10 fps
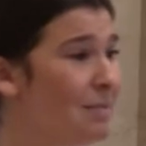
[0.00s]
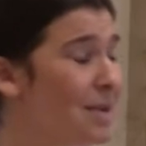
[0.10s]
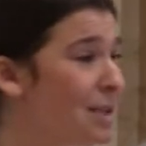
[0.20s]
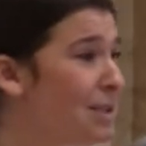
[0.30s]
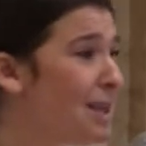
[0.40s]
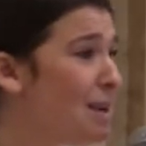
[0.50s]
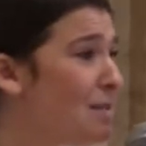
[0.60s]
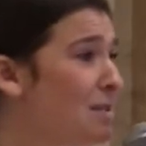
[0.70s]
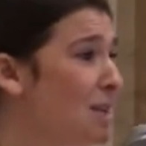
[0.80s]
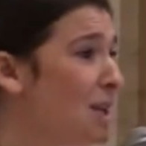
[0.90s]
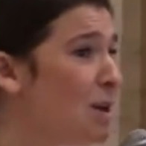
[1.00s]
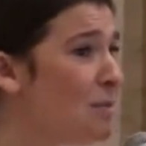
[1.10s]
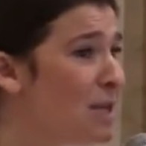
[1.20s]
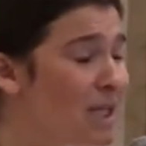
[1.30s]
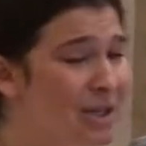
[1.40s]
building you
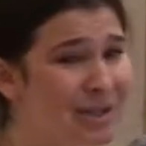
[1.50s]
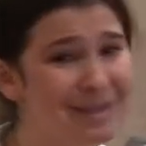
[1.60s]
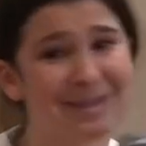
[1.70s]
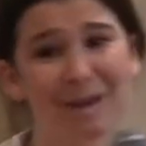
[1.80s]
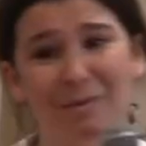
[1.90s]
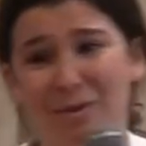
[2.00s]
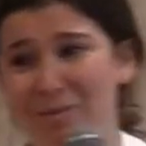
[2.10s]
know materials some of